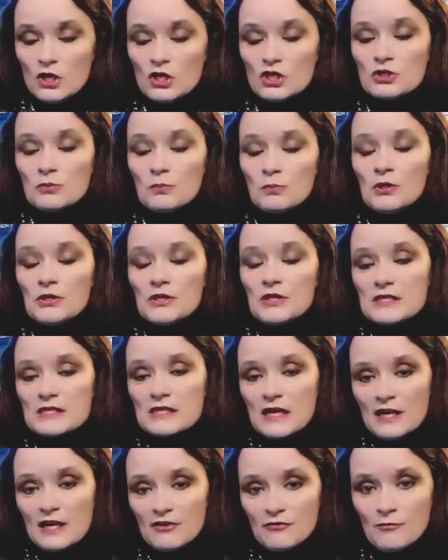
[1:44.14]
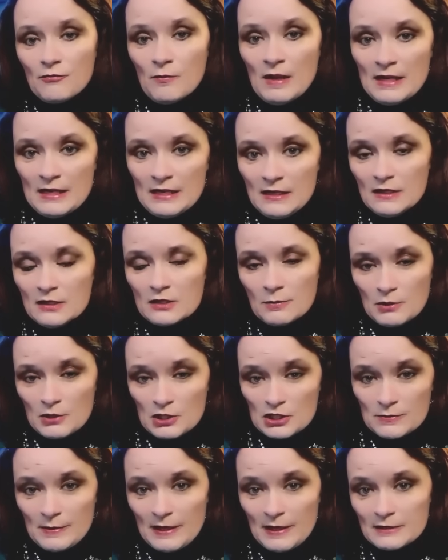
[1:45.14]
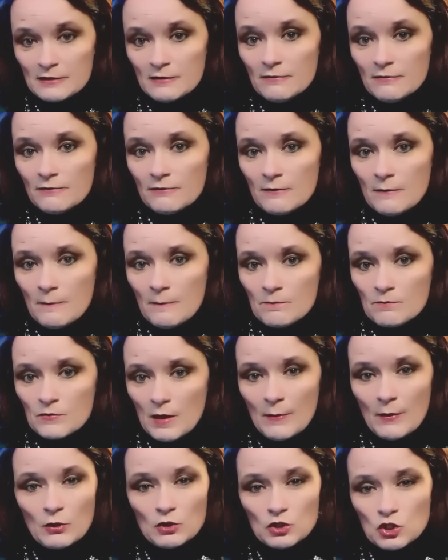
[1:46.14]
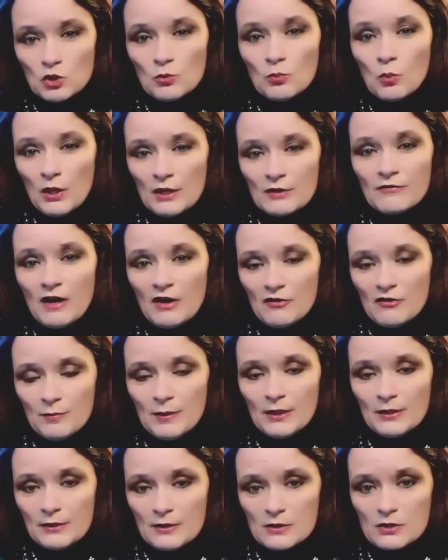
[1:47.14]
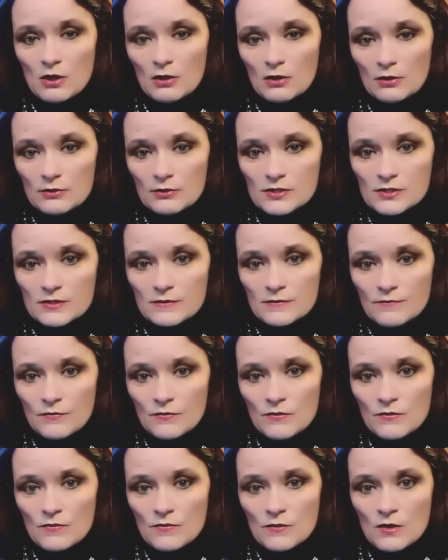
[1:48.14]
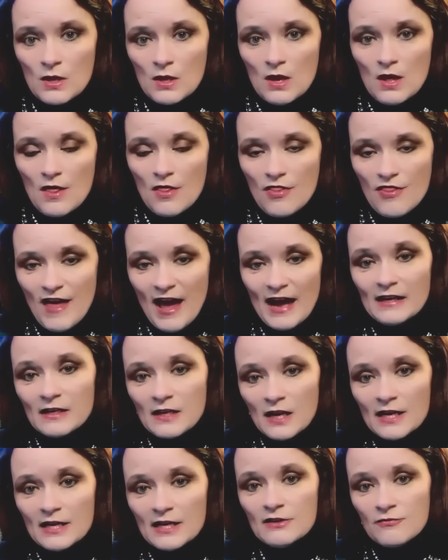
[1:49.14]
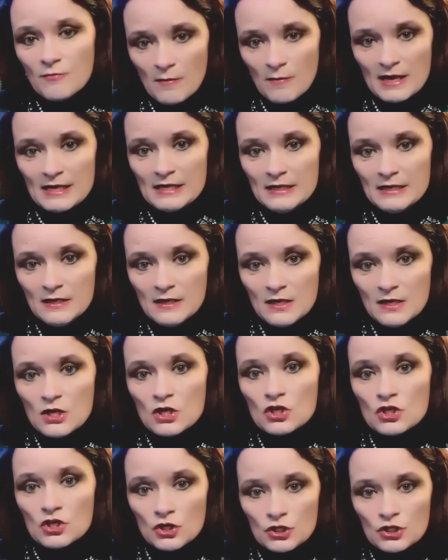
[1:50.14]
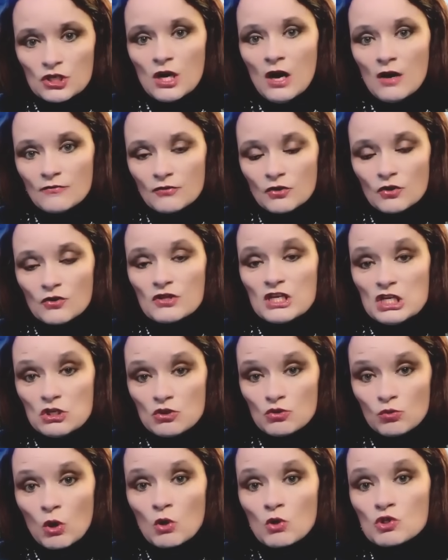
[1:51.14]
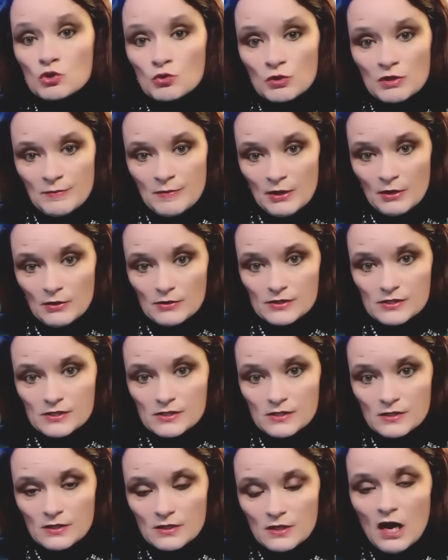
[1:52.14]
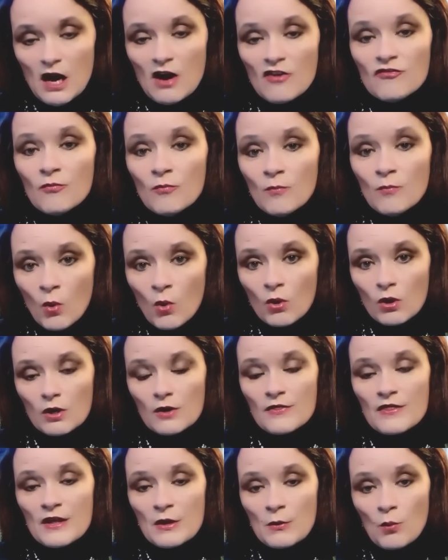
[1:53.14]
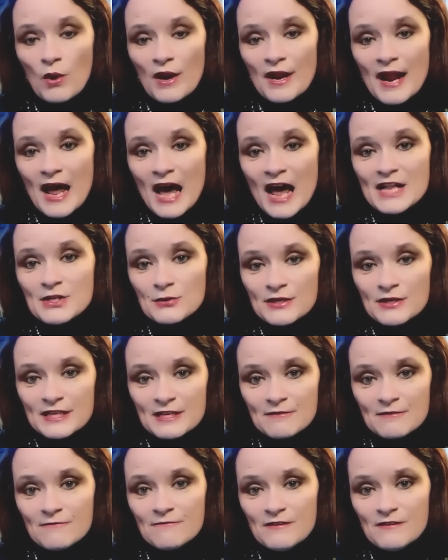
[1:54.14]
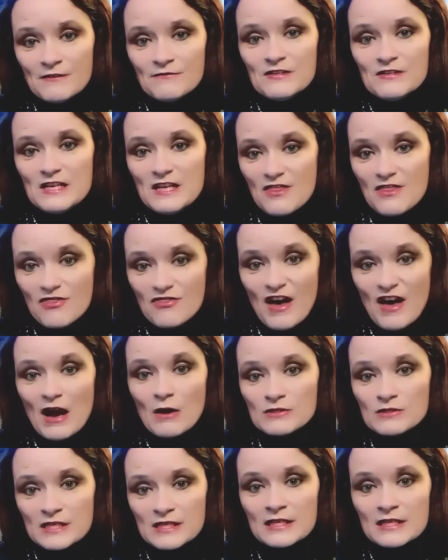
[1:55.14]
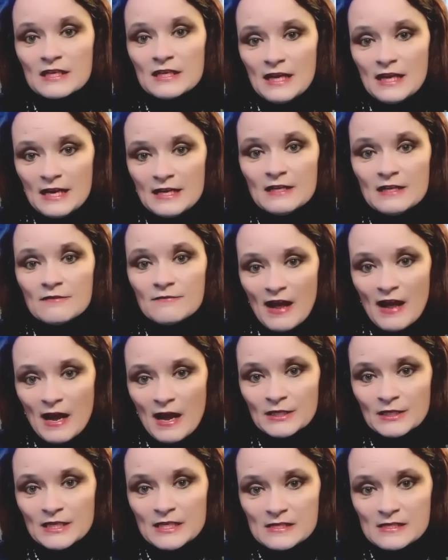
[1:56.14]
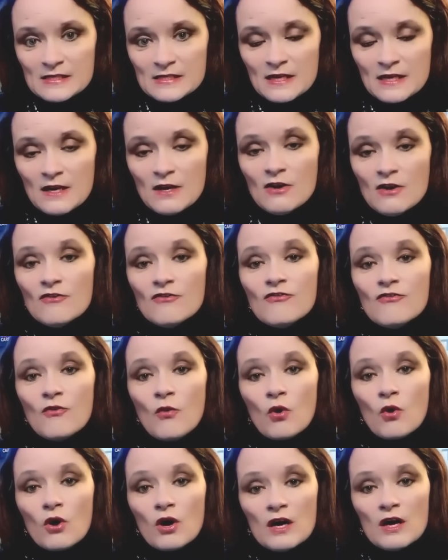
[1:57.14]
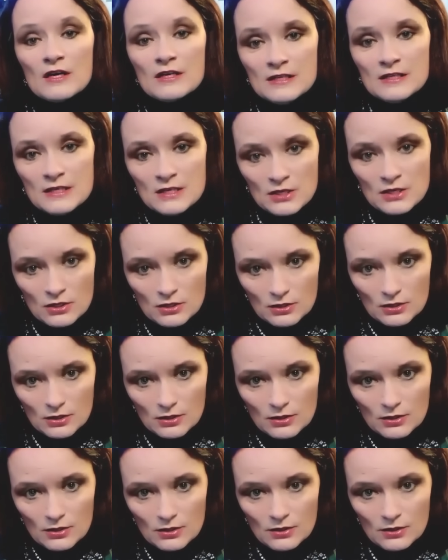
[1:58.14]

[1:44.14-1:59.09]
To put this kind of money into perspective, about $2.5 billion, that kind of money could cover the grocery bills of more than 150,000 Canadian families for a year.